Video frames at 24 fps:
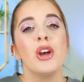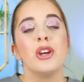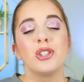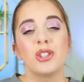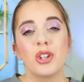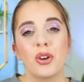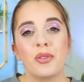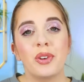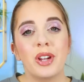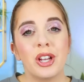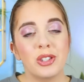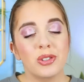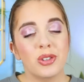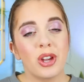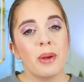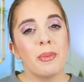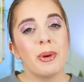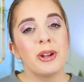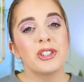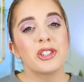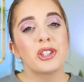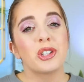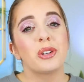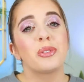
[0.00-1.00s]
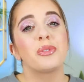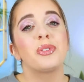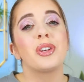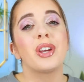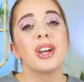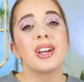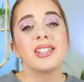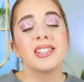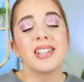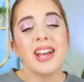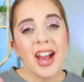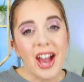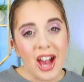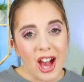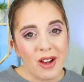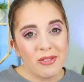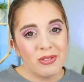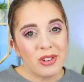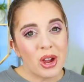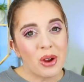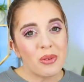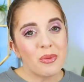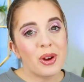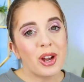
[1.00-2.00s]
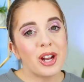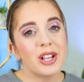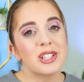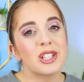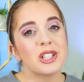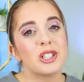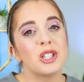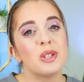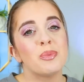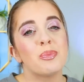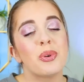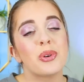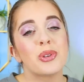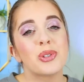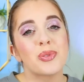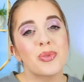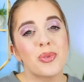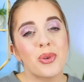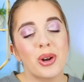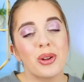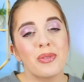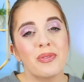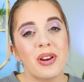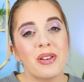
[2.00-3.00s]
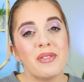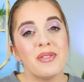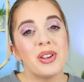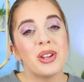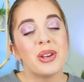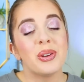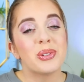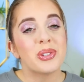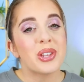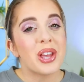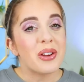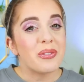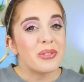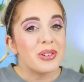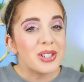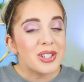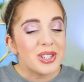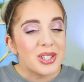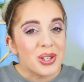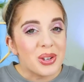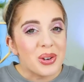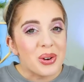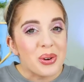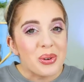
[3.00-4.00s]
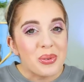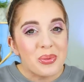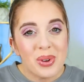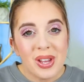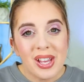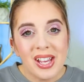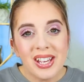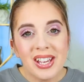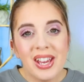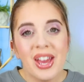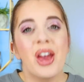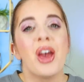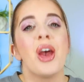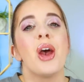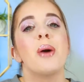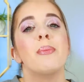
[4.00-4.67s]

don't forget to subscribe my channel if you guys have not already because i do post four to five videos every single week